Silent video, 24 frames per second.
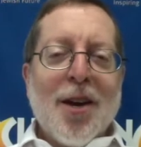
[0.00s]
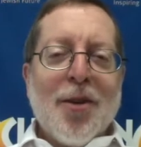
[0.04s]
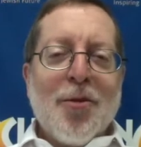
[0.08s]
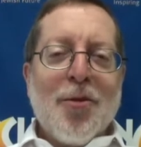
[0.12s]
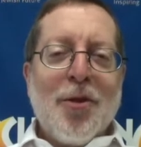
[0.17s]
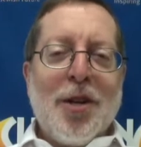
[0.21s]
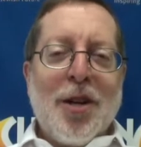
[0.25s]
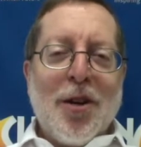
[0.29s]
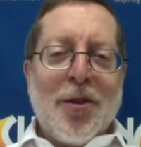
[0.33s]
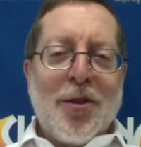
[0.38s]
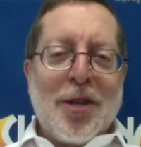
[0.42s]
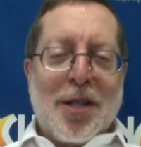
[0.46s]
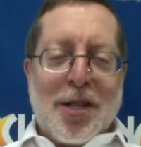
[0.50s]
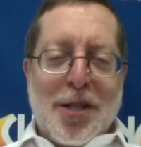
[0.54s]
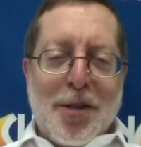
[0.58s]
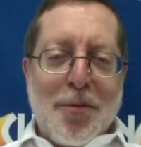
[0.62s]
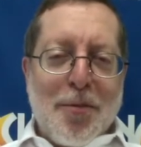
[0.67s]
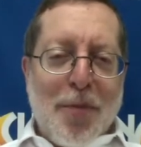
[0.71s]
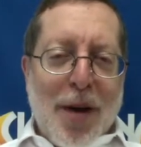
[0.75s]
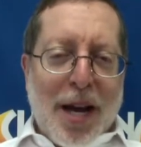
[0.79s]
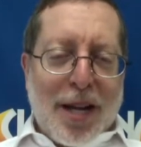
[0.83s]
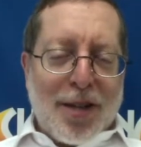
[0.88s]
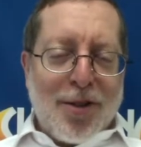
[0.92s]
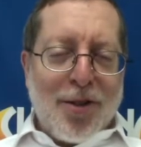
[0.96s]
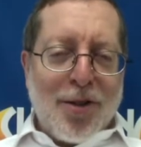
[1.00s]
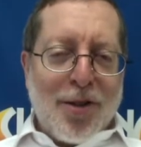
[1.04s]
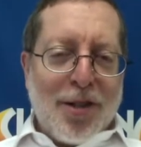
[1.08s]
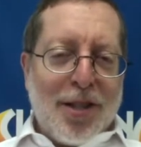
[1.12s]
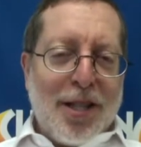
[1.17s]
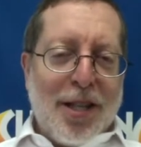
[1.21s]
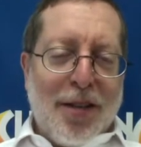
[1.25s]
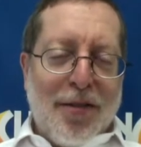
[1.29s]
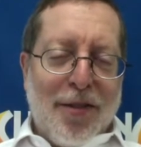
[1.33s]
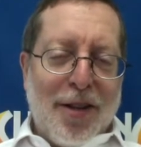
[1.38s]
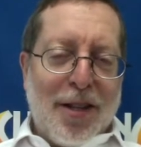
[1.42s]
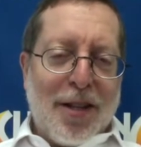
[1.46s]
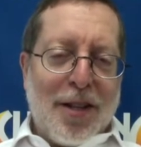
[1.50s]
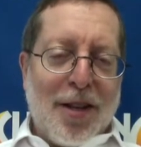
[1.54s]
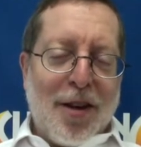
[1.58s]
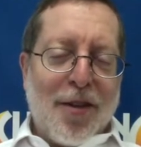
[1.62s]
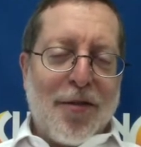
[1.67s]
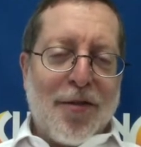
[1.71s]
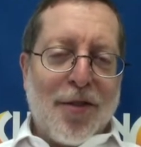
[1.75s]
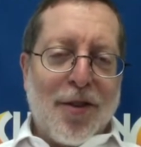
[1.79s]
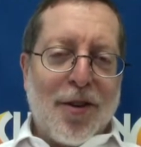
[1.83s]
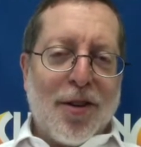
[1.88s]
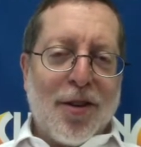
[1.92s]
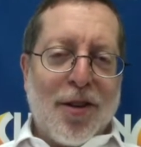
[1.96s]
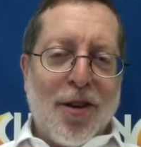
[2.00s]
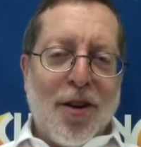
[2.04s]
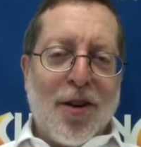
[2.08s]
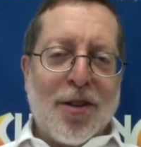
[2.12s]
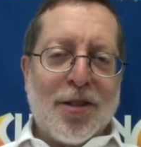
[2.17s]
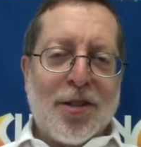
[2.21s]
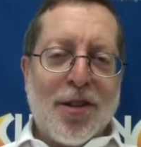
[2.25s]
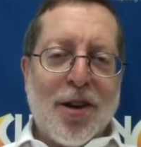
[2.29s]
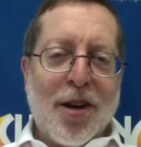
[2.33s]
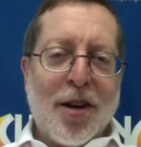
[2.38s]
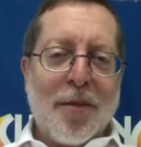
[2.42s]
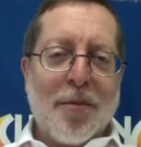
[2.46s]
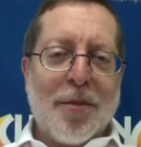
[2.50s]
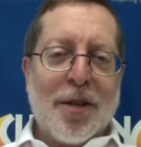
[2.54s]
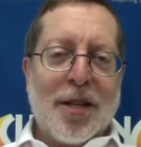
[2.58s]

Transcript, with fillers: we don't expect you to leave it in there for a long time.